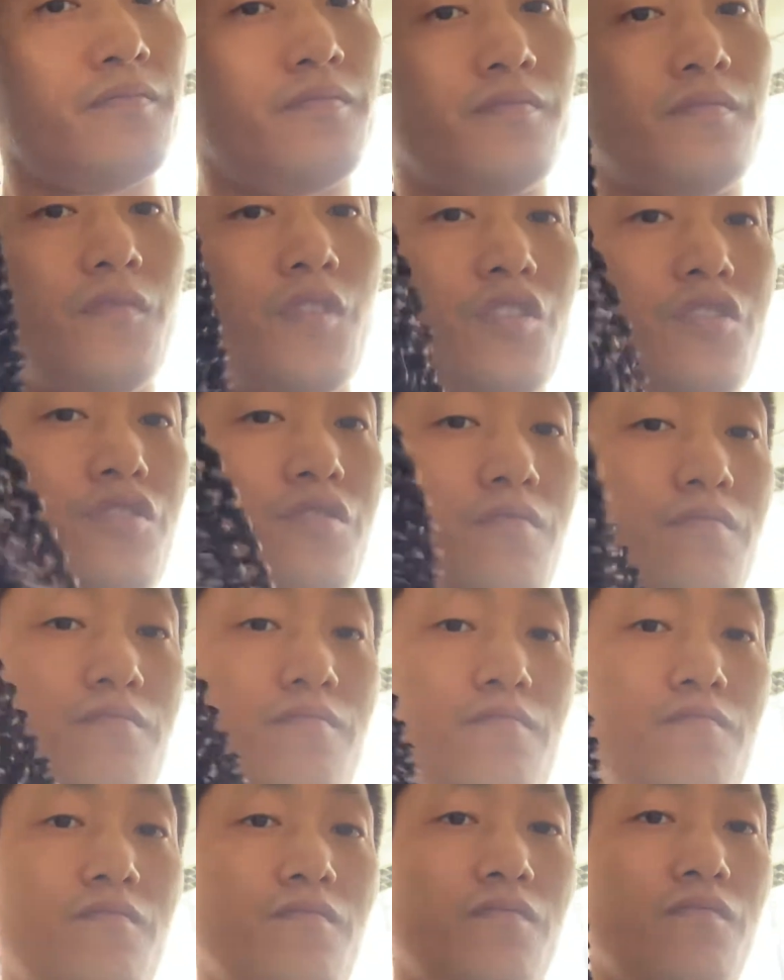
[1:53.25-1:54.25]
this.
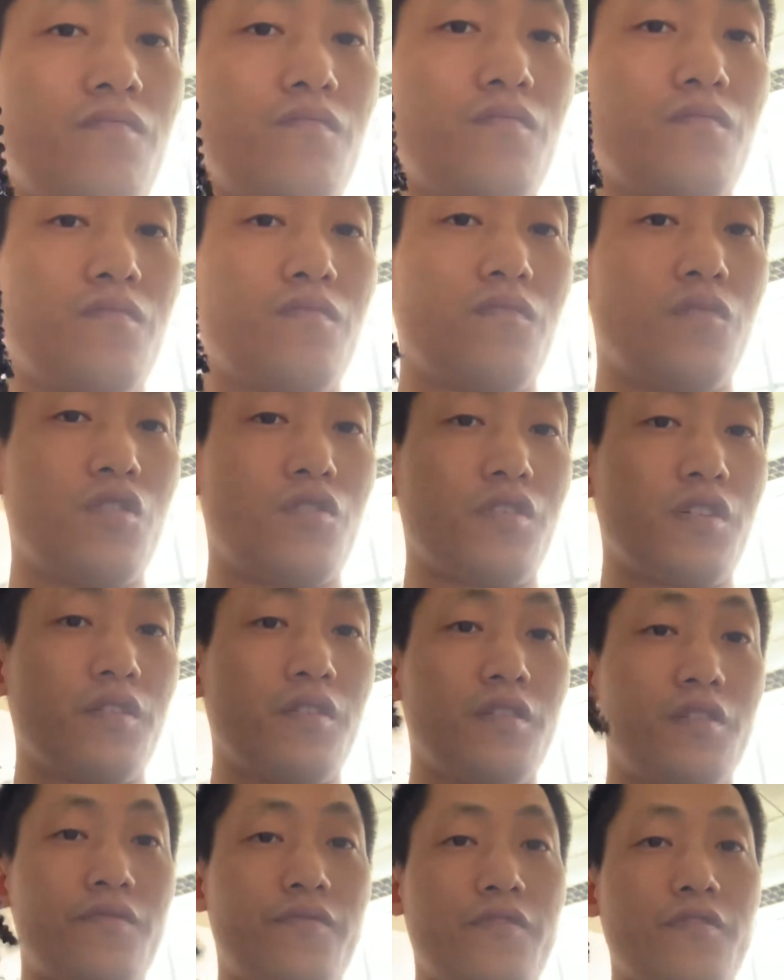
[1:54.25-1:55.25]
Look at
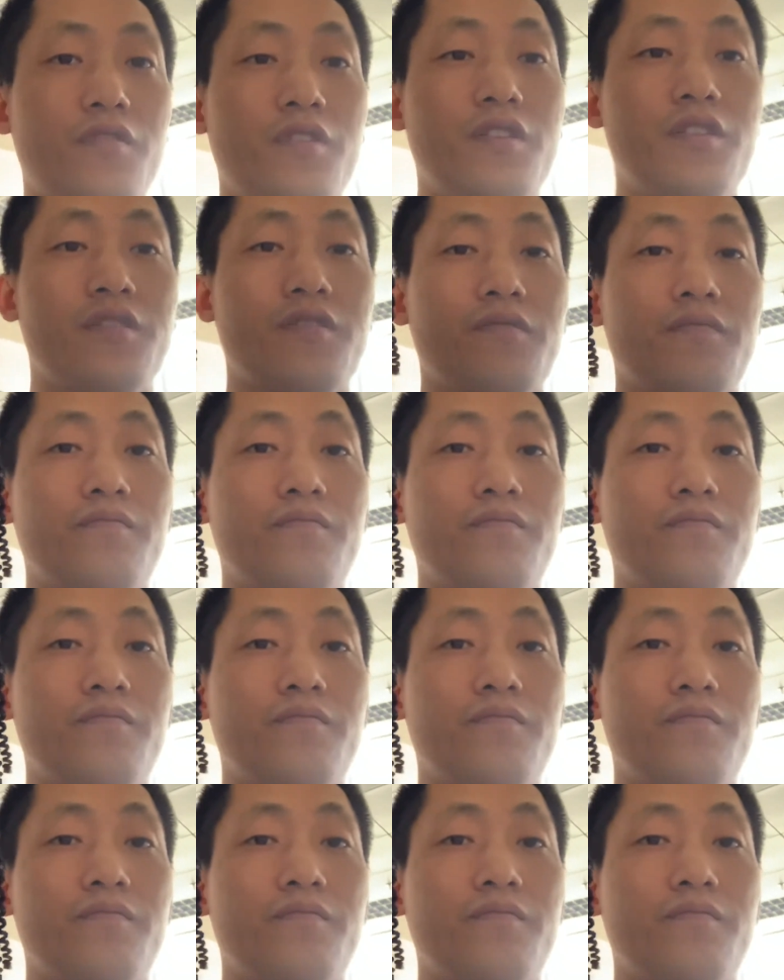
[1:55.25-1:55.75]
this fullness.